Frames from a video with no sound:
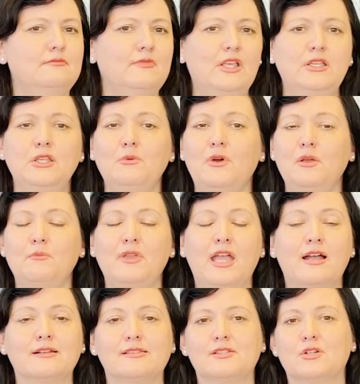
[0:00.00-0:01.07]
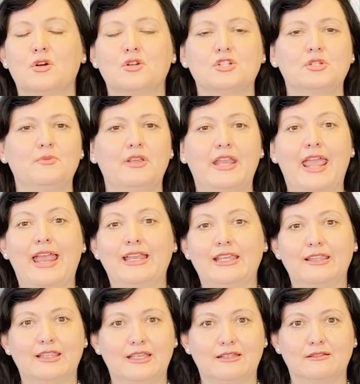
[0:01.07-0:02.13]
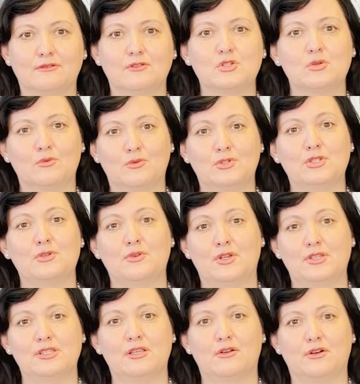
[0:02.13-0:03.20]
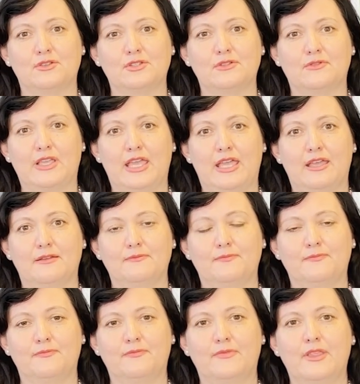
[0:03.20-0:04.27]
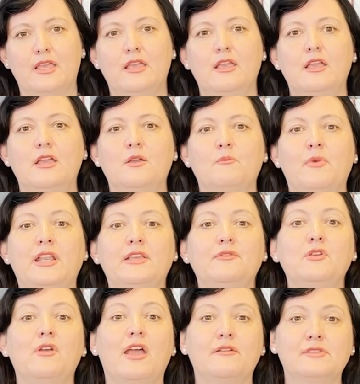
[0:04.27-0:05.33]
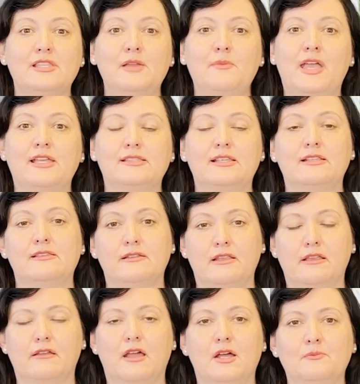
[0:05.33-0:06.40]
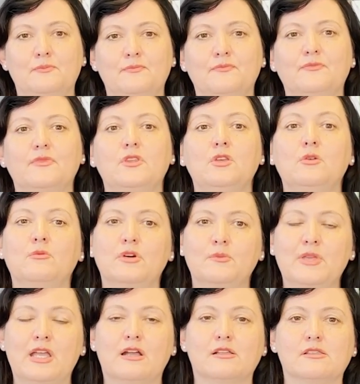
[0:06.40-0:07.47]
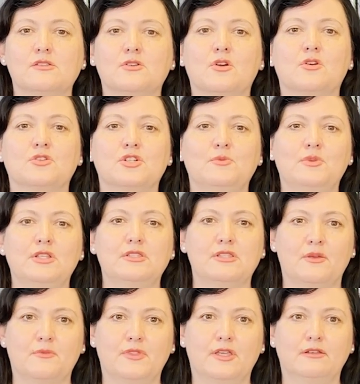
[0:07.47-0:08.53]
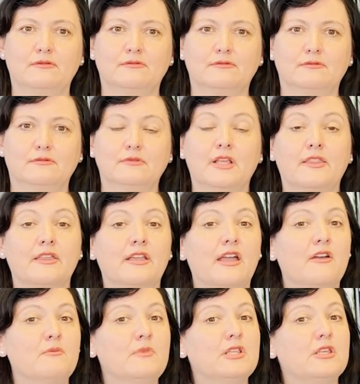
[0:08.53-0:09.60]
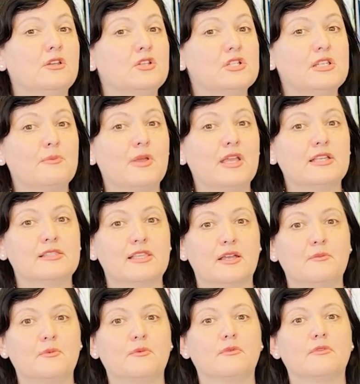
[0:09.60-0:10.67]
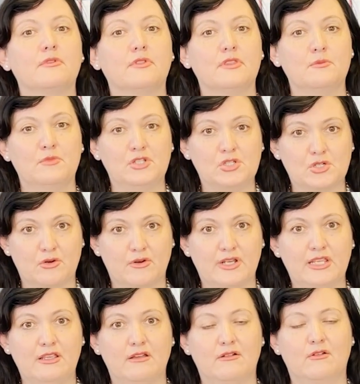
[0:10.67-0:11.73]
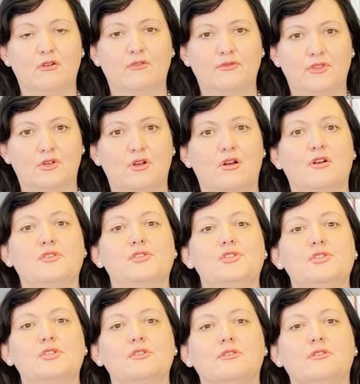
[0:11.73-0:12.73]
you won't be asked to contribute anything towards your nursing cost of care. But if you have some assets and income, you're asked to contribute something. Now, the government usually picks up the majority of the cost